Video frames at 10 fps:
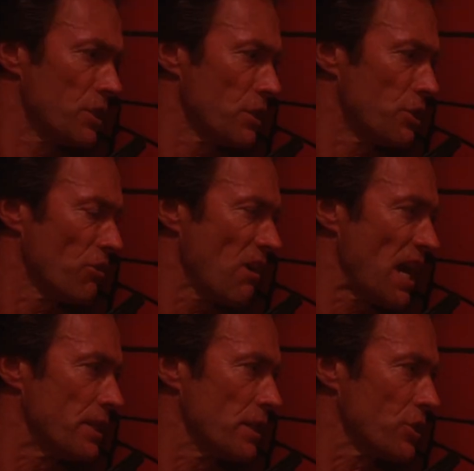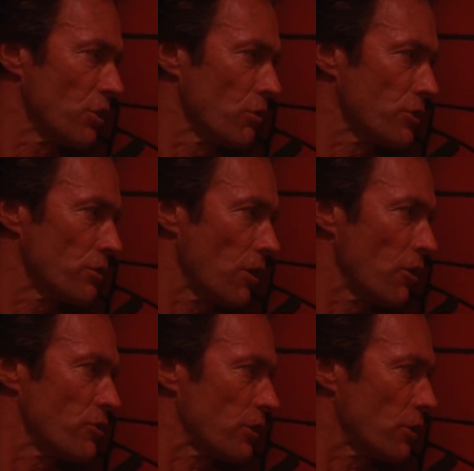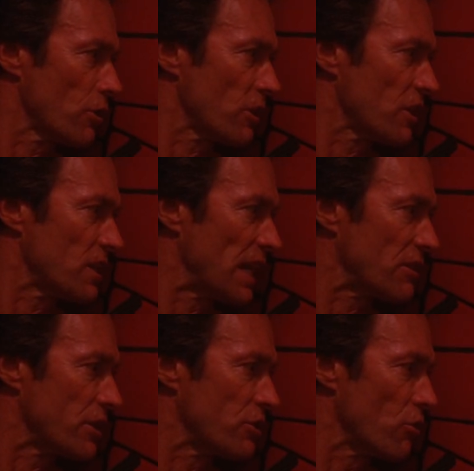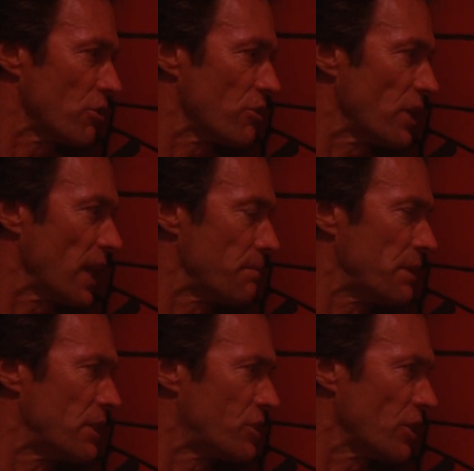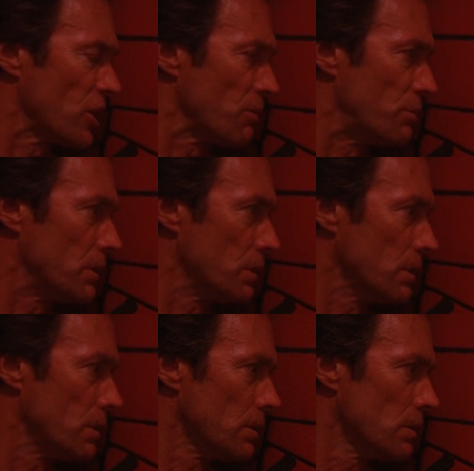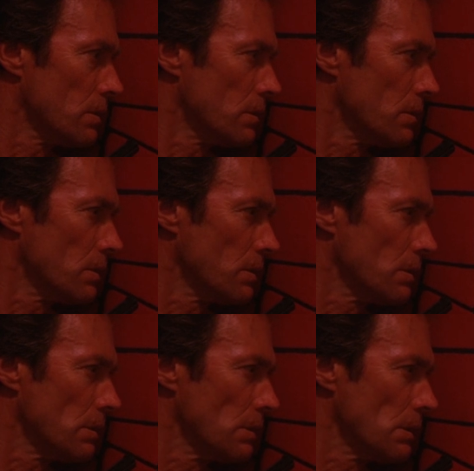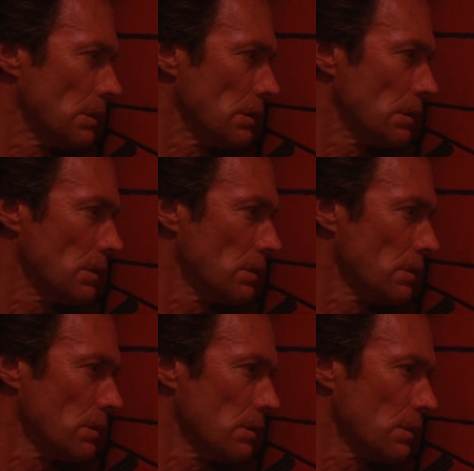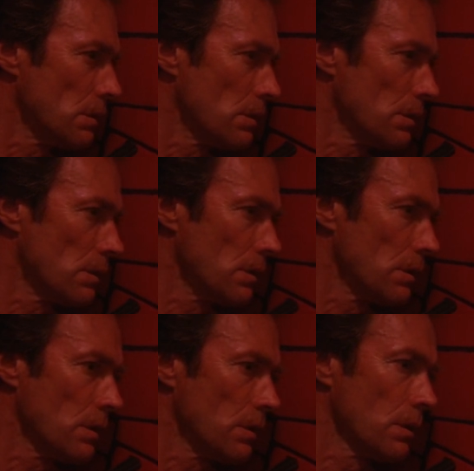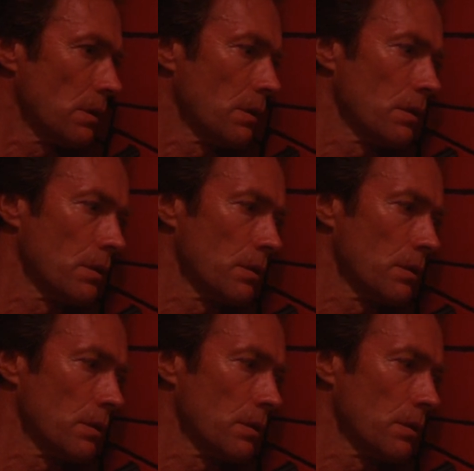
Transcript: a pilot. He did before in Tarantula. Before he was cast, Arnold Schwarzenegger, Sylvester Stallone, and Henry Jerp were all